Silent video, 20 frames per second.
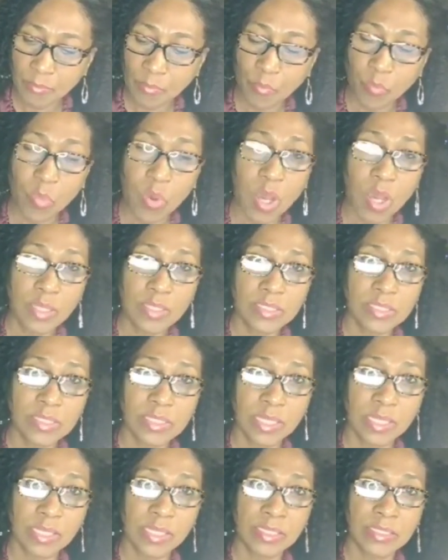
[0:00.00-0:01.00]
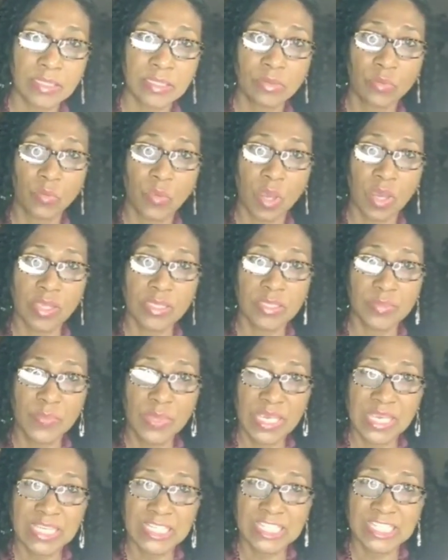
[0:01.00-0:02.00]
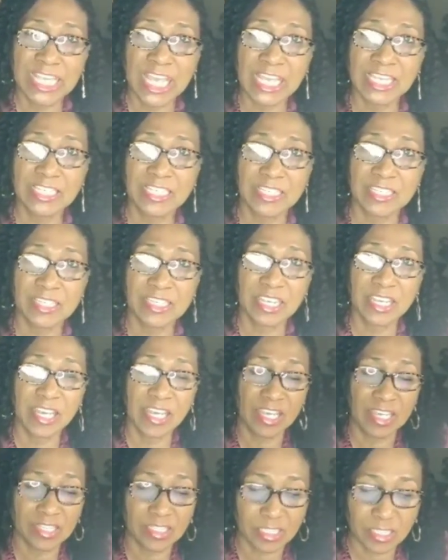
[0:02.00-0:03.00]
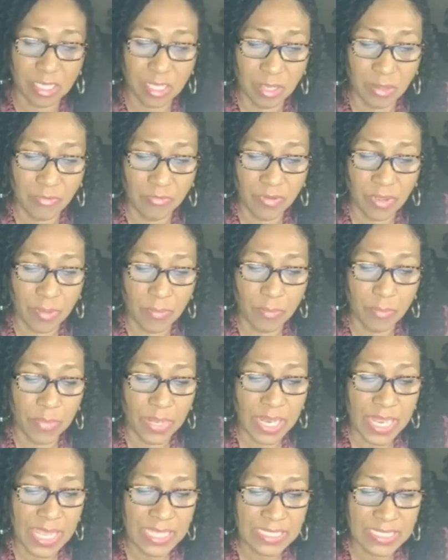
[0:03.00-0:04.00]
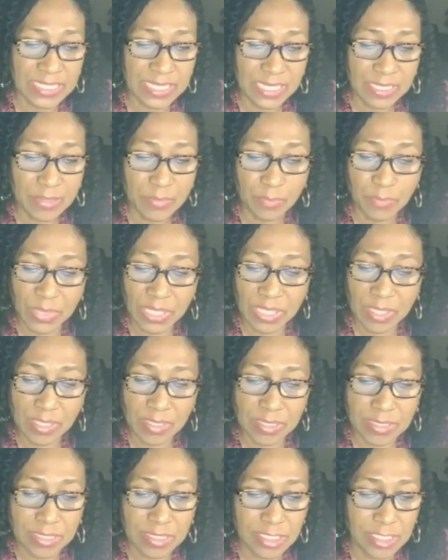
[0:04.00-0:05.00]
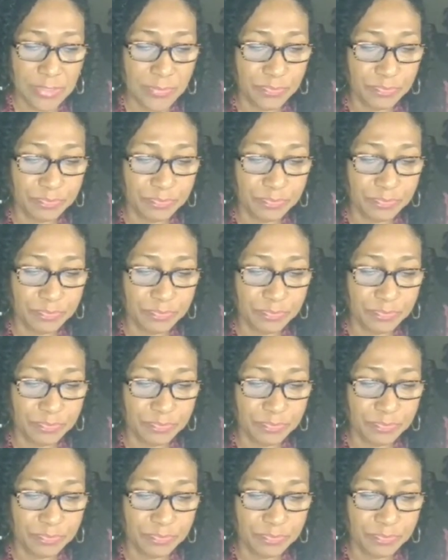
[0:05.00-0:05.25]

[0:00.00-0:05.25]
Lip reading: what is being said today is of a blessing, because